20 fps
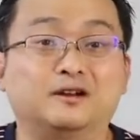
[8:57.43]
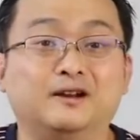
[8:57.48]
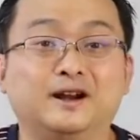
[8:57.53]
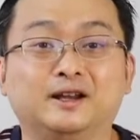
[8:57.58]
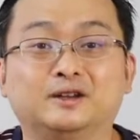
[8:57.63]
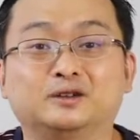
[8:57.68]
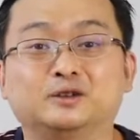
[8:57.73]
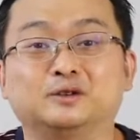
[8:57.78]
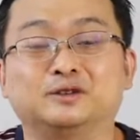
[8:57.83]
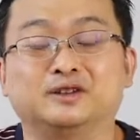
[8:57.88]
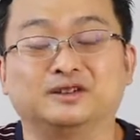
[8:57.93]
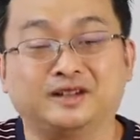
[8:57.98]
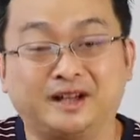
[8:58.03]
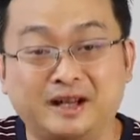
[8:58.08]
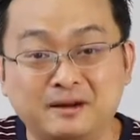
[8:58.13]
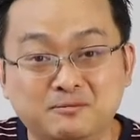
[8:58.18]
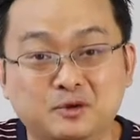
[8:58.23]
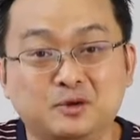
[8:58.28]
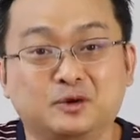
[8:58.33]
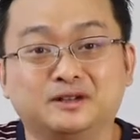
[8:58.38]
All right. So the
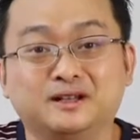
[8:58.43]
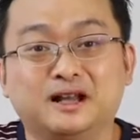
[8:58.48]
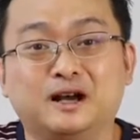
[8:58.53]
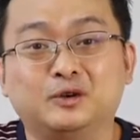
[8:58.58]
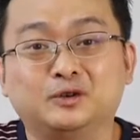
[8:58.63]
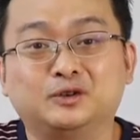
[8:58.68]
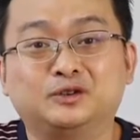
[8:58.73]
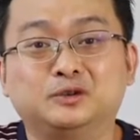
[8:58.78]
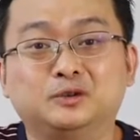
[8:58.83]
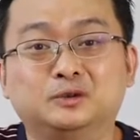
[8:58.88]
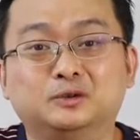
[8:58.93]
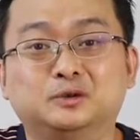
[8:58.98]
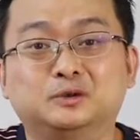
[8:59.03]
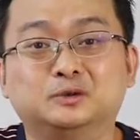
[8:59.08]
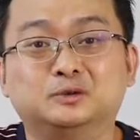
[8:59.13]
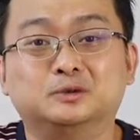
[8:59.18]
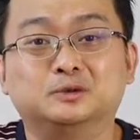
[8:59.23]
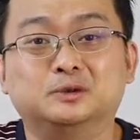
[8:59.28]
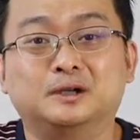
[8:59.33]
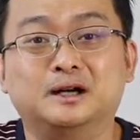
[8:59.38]
second book allows you
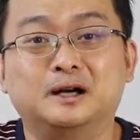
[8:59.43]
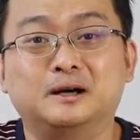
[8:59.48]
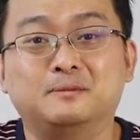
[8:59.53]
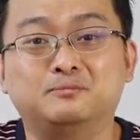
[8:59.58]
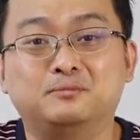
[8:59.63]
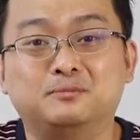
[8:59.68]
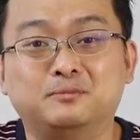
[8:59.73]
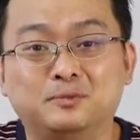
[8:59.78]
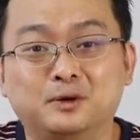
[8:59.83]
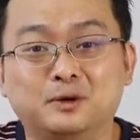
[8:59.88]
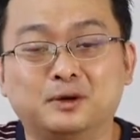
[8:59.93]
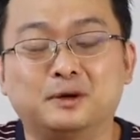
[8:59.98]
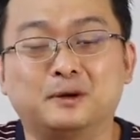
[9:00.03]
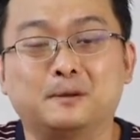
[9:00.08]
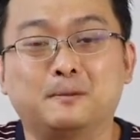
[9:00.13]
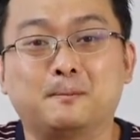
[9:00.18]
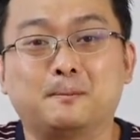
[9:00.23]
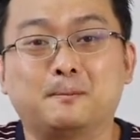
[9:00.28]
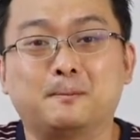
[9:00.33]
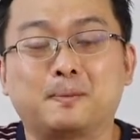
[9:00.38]
to put
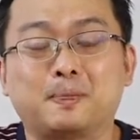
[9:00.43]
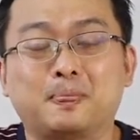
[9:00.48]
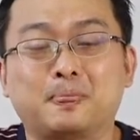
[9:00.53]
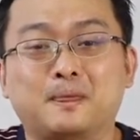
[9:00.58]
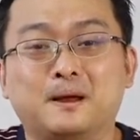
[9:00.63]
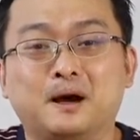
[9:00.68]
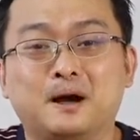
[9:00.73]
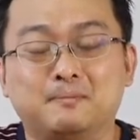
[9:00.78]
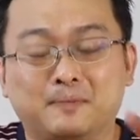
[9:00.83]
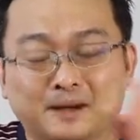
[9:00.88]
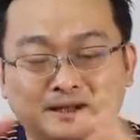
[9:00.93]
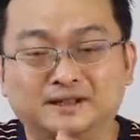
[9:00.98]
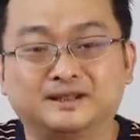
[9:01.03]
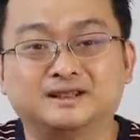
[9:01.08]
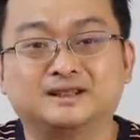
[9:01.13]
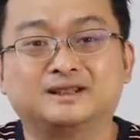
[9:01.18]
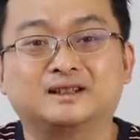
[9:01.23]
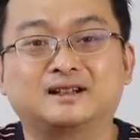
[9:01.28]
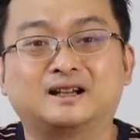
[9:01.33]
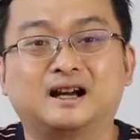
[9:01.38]
a
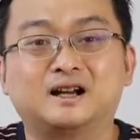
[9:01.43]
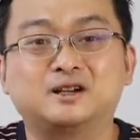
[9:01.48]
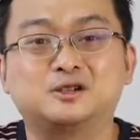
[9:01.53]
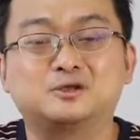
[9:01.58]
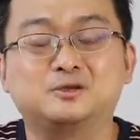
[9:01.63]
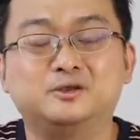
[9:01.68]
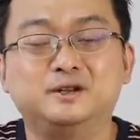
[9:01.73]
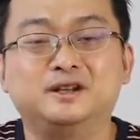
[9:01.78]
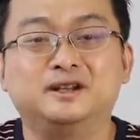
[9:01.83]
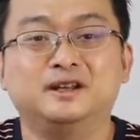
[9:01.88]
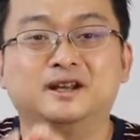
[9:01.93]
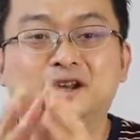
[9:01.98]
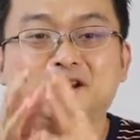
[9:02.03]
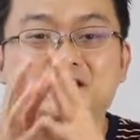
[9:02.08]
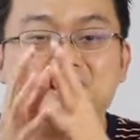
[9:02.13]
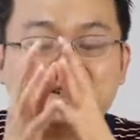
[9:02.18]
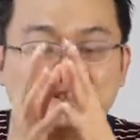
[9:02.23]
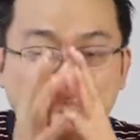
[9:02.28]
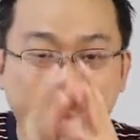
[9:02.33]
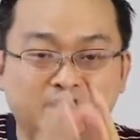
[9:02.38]
particular country in its